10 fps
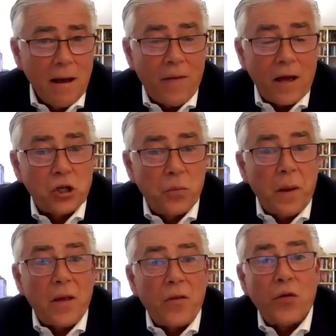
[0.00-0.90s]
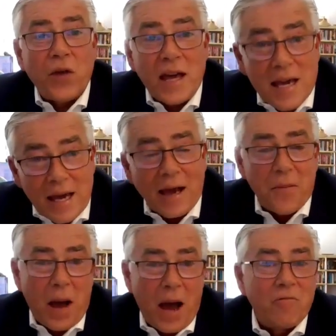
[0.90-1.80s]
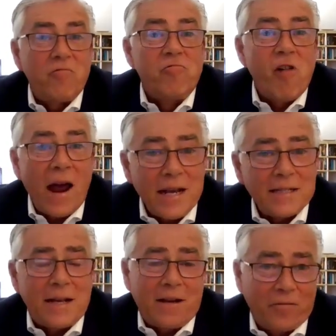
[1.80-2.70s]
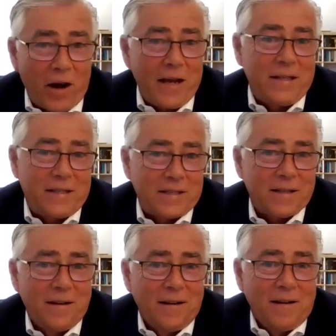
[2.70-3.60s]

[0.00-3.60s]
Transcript: They should be thinking about raising rates.